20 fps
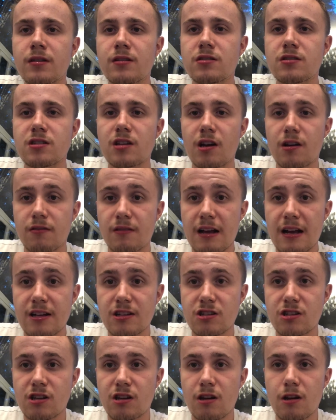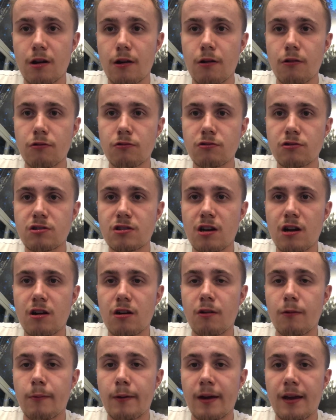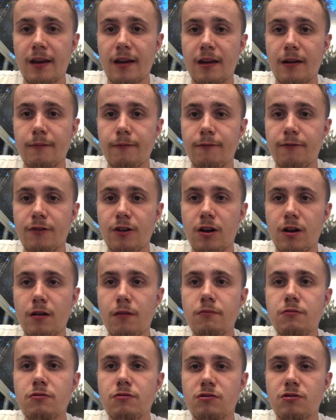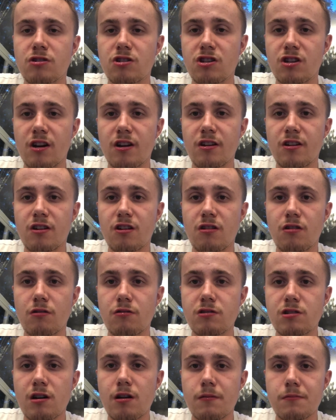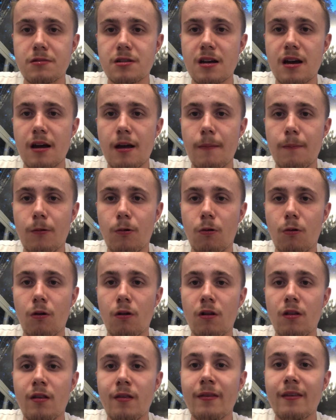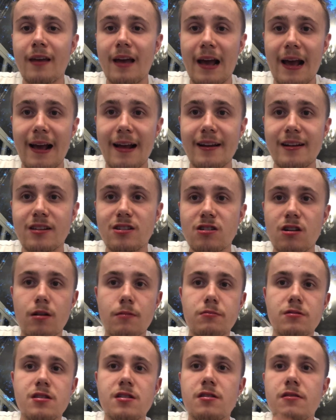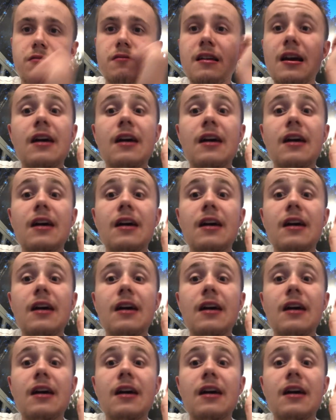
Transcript: So that's going to also be confirmed. We'll show you the new timetable anytime soon.